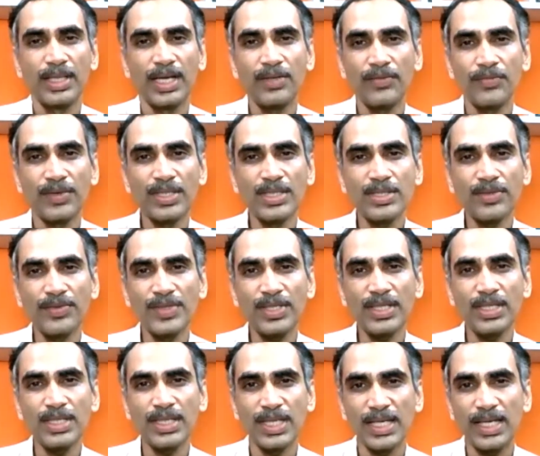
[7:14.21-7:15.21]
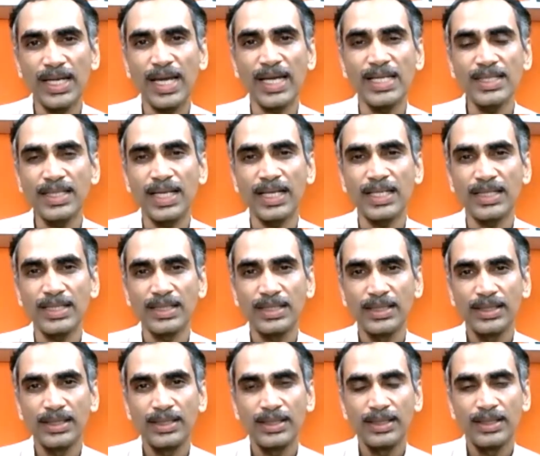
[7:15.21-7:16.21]
And once we realize that
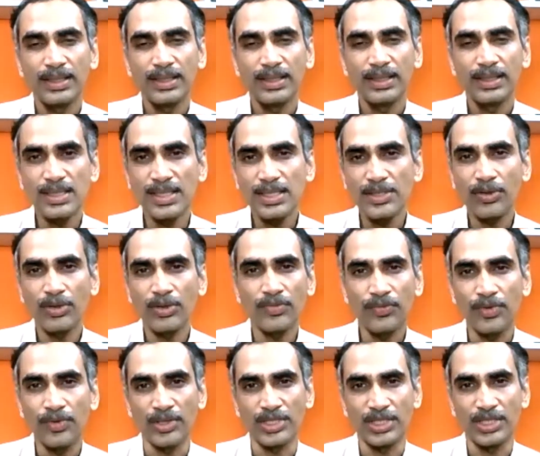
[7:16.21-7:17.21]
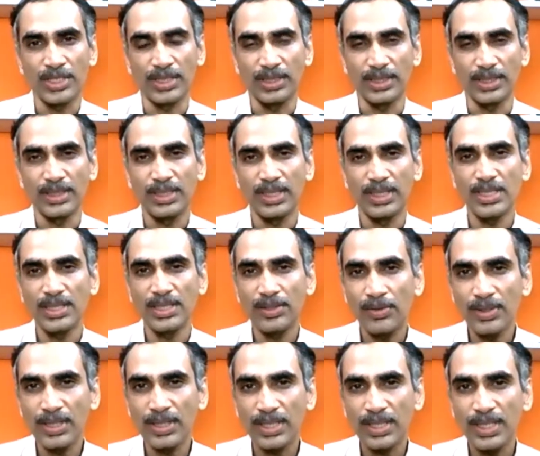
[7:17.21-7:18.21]
this is not watching, this is
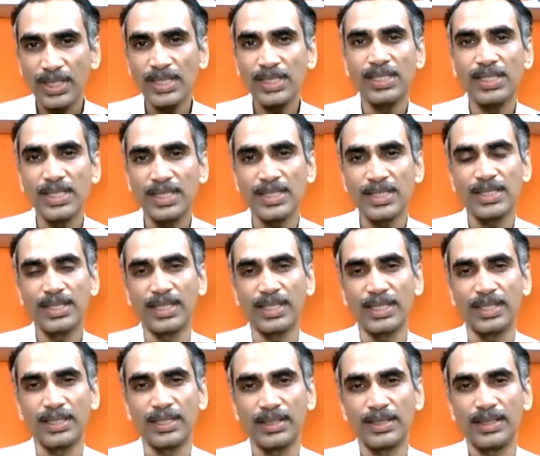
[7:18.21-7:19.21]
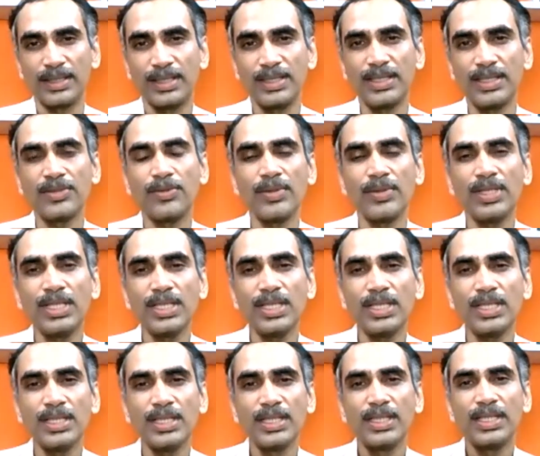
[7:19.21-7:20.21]
not really listening, it is
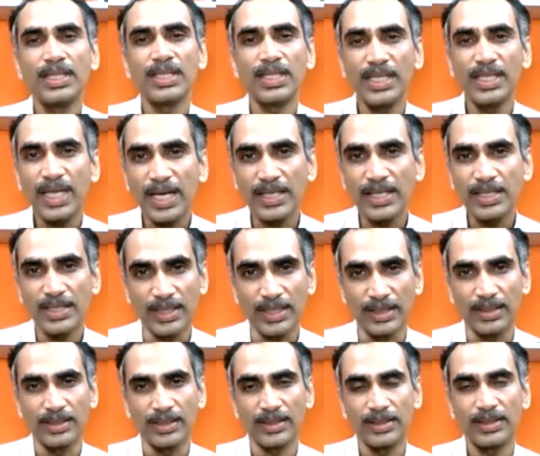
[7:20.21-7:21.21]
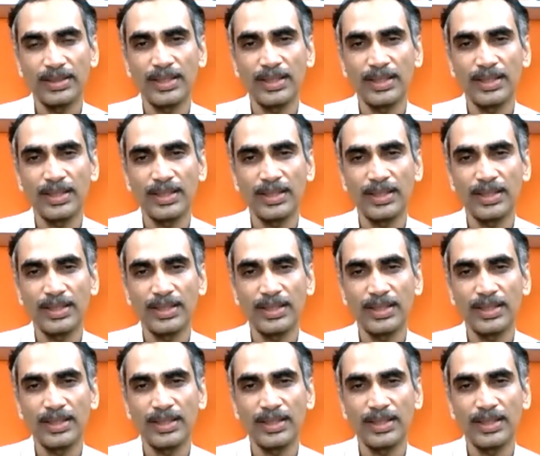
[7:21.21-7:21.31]
only reacting.